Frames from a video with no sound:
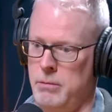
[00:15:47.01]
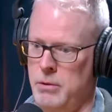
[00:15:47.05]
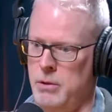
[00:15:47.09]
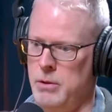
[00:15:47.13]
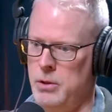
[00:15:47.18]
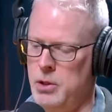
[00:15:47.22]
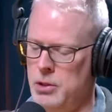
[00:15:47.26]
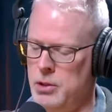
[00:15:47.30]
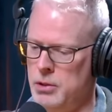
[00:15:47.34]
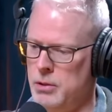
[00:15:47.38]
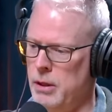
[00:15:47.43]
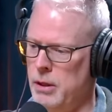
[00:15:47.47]

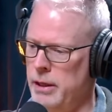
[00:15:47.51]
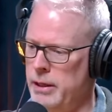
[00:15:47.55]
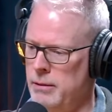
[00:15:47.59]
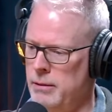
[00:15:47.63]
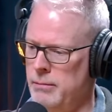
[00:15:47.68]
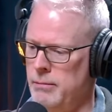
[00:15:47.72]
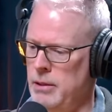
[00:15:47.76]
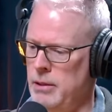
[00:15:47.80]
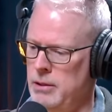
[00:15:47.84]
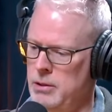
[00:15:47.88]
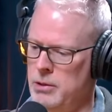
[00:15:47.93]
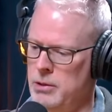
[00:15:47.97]

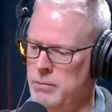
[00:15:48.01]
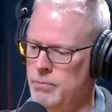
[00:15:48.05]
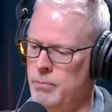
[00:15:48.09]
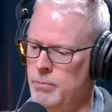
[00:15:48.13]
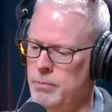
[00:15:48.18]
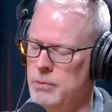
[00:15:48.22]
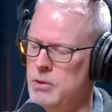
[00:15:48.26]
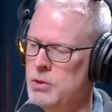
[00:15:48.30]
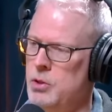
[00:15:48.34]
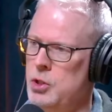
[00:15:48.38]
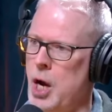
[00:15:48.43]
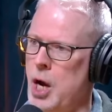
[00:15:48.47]
it's
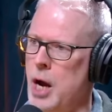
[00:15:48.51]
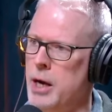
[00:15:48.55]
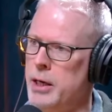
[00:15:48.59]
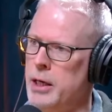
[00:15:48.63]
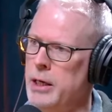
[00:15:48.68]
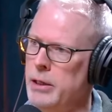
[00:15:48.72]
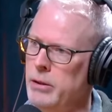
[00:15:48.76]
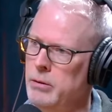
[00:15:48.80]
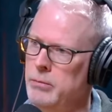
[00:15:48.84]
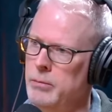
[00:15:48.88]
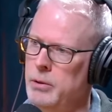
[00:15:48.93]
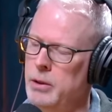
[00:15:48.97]

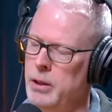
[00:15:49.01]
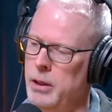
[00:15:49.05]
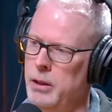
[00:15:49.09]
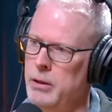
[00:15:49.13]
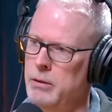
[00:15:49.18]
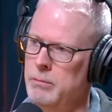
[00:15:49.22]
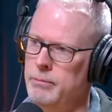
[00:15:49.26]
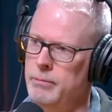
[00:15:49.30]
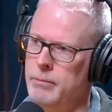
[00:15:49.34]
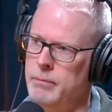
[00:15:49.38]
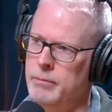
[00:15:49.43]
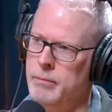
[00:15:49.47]
shocking, you
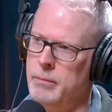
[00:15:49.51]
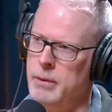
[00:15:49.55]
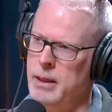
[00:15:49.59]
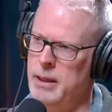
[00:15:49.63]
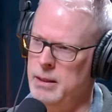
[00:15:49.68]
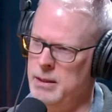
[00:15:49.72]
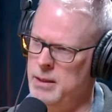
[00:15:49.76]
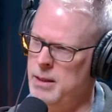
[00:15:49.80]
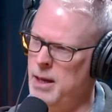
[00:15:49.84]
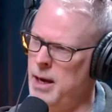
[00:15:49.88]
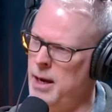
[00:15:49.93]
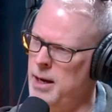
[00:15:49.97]
know? Yeah.
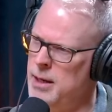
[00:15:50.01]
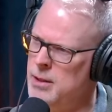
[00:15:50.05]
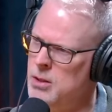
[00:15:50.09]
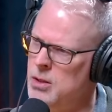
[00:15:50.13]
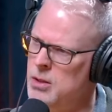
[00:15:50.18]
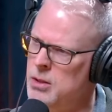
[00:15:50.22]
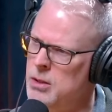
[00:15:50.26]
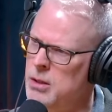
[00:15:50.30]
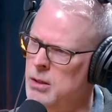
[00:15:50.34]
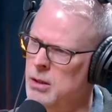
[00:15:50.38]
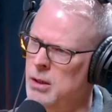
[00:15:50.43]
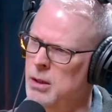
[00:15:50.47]

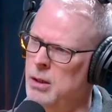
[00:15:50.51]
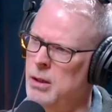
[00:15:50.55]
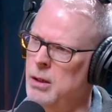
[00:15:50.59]
Incest,